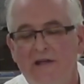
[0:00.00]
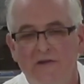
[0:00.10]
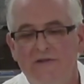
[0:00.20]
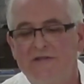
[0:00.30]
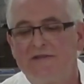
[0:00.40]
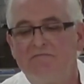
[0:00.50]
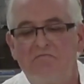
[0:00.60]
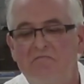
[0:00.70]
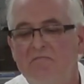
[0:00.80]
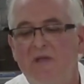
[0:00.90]
You just
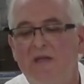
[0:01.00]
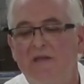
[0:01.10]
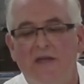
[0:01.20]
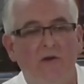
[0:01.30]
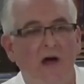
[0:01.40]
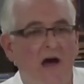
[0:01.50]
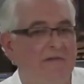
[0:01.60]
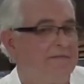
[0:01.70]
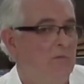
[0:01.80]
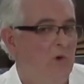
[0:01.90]
killed
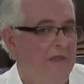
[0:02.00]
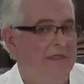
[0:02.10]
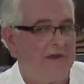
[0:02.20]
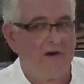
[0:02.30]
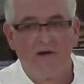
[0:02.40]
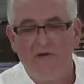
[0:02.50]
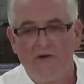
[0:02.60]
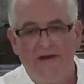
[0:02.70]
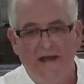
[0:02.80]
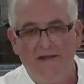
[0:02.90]
off 1/3 of
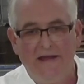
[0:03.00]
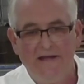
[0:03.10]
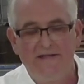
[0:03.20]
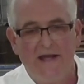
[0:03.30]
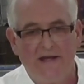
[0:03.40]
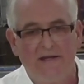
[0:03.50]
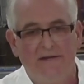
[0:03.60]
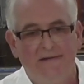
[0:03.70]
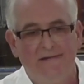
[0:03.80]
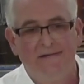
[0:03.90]
your daily intake
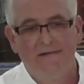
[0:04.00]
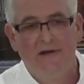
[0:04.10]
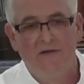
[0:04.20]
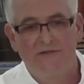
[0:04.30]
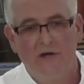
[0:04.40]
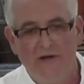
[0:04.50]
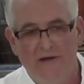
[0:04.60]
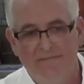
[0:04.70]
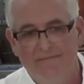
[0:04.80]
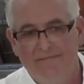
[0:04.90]
of sodium.